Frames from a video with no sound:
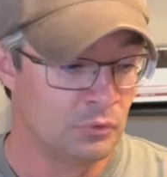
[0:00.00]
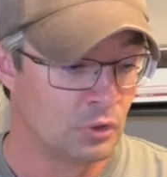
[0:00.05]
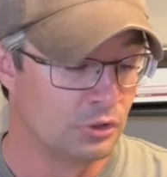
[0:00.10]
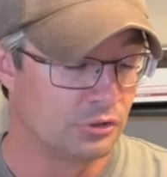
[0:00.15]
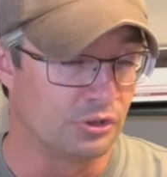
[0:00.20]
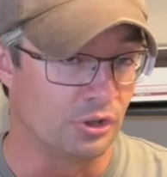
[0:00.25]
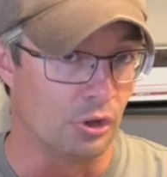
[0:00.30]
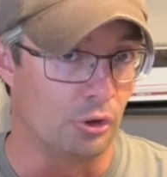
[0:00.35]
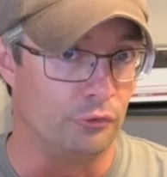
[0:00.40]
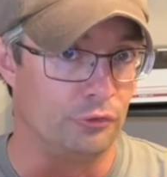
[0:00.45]

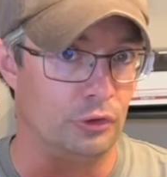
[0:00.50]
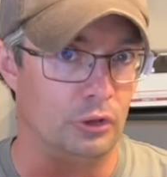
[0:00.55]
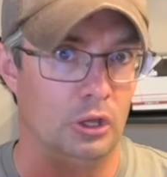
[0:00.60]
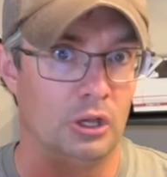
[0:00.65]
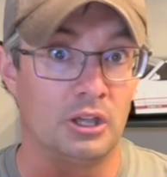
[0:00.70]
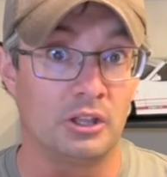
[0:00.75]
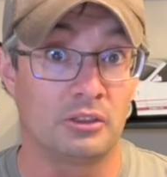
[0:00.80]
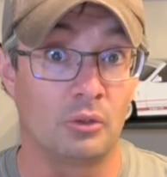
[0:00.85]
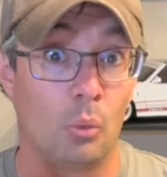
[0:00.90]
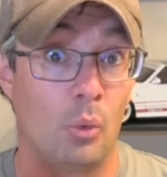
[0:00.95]
So if you
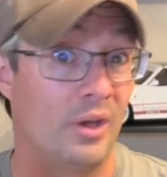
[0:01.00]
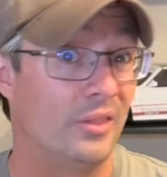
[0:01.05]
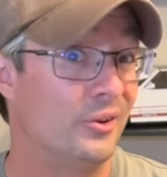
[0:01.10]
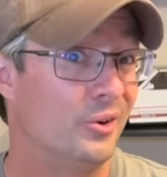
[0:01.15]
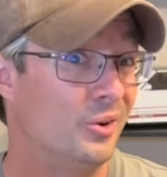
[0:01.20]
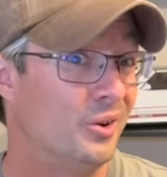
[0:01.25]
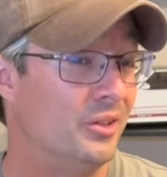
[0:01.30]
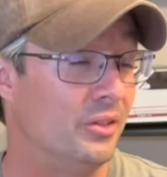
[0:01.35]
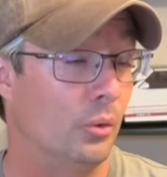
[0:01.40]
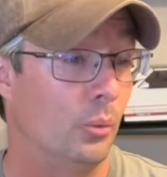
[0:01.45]
look at the
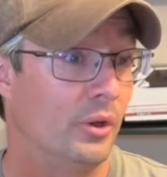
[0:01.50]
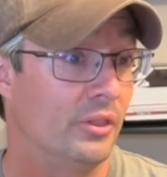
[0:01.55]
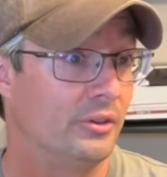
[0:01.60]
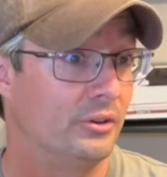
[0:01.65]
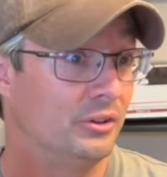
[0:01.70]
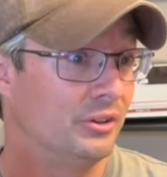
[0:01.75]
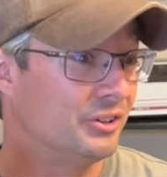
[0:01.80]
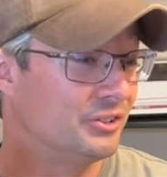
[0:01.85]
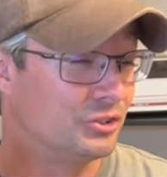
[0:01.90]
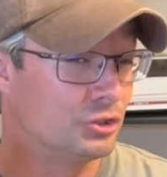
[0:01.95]
weather and the weather
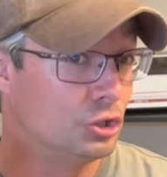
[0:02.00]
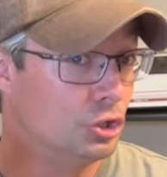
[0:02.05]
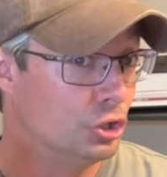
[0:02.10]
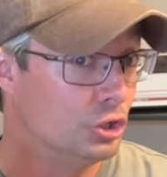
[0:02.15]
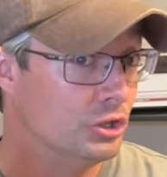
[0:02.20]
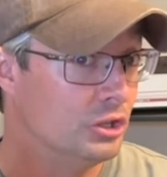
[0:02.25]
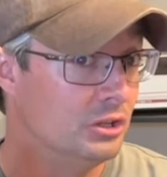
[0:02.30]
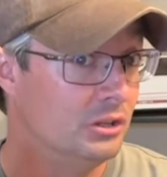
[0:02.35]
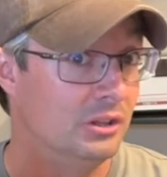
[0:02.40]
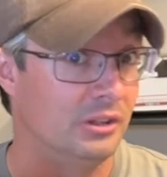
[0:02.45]
looks
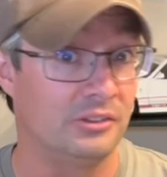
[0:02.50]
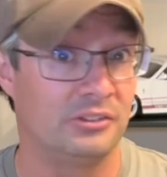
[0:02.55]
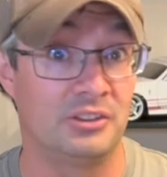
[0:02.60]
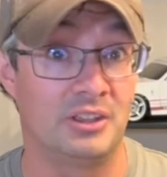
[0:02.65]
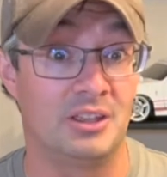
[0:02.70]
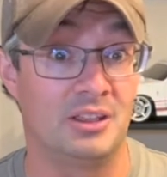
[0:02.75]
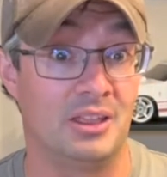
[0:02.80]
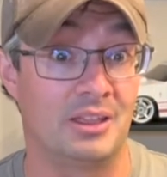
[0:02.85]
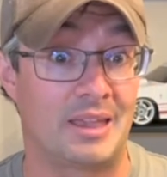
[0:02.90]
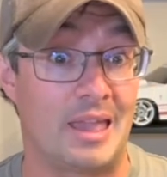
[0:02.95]
good, let's
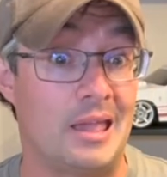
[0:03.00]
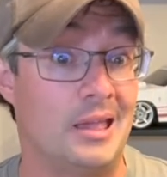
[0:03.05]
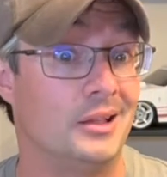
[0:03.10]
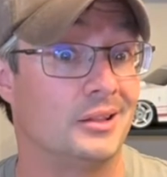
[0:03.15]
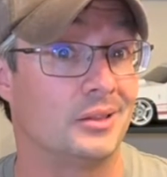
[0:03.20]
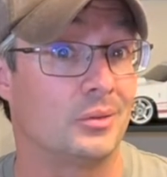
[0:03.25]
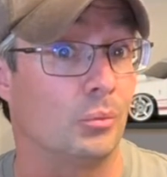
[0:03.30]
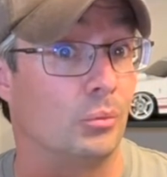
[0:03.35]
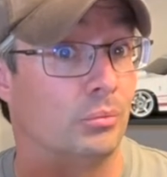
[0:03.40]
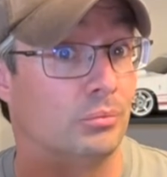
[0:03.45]
say like,
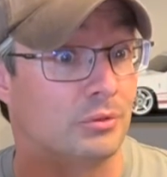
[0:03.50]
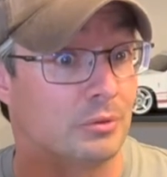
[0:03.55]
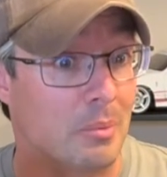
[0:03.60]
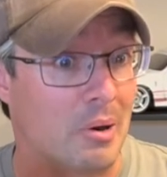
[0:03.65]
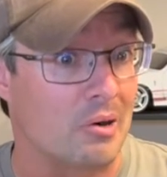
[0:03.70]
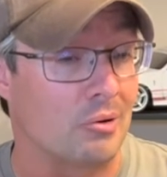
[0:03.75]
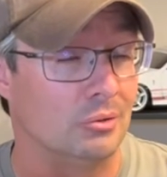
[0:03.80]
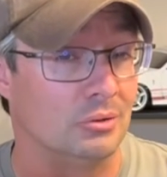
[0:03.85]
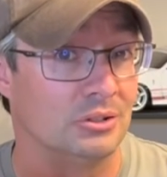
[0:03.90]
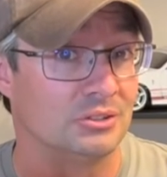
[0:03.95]
hey,
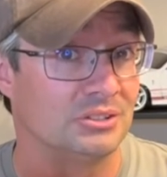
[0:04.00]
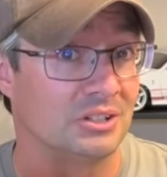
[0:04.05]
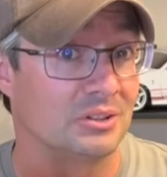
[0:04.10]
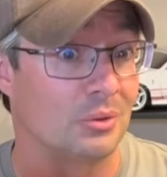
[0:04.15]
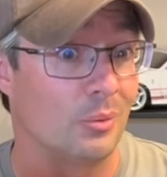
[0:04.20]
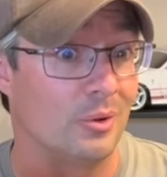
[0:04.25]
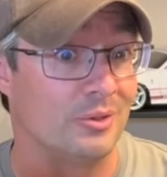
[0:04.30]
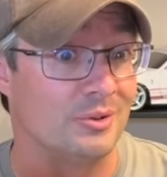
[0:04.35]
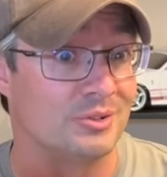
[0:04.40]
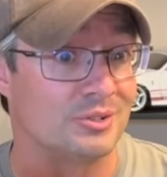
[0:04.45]
tomorrow looks like
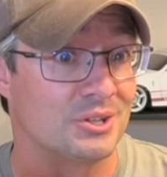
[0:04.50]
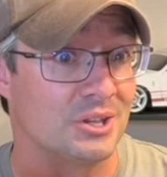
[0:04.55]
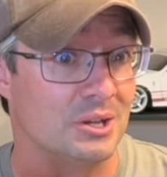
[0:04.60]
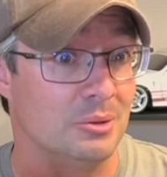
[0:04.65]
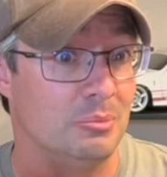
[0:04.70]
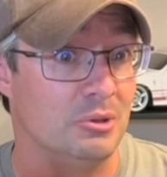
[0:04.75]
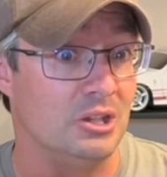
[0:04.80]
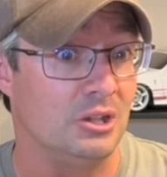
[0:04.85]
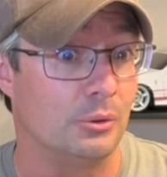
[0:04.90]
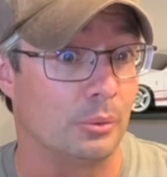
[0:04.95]
the weather is going
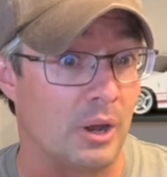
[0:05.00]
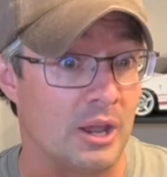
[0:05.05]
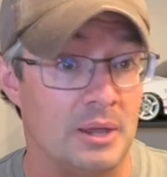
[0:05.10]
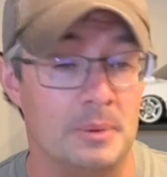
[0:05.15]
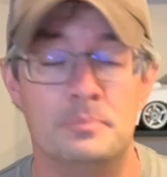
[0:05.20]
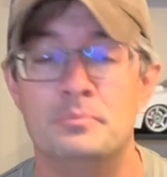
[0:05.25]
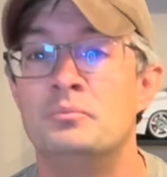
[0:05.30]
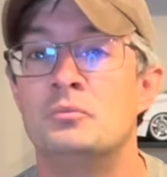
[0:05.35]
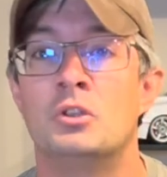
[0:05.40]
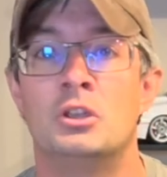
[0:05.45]
to be
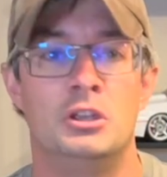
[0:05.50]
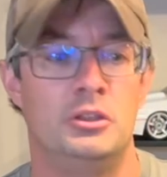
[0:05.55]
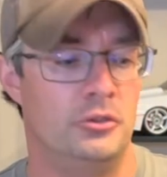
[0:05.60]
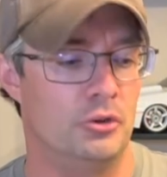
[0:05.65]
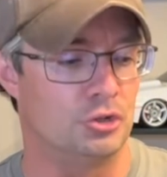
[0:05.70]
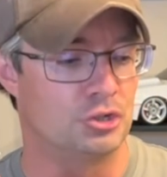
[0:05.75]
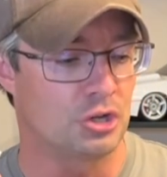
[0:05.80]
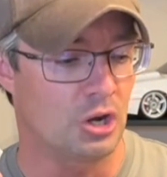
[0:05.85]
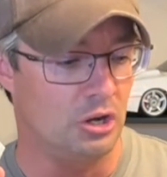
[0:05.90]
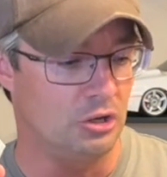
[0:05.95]
great.
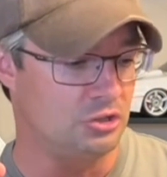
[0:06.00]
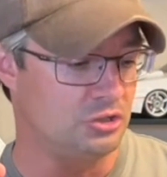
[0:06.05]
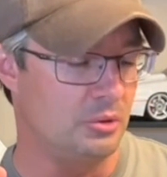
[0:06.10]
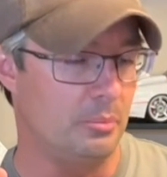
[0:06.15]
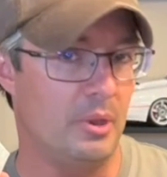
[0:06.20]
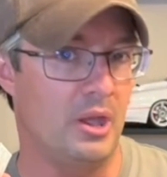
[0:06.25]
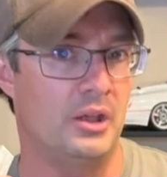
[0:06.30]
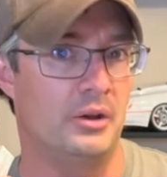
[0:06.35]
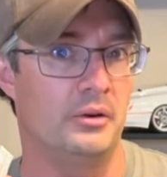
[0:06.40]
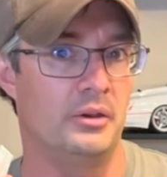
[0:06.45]
Either charge the
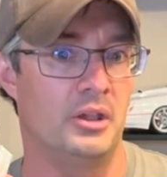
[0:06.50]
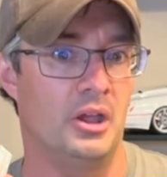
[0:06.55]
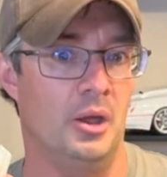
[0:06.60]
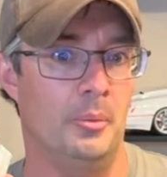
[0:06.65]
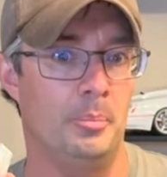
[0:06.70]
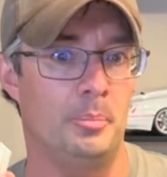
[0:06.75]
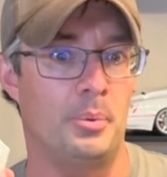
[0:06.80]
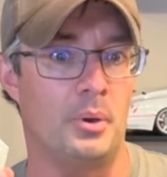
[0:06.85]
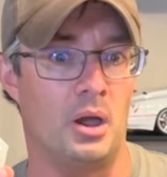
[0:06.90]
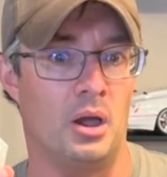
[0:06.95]
battery up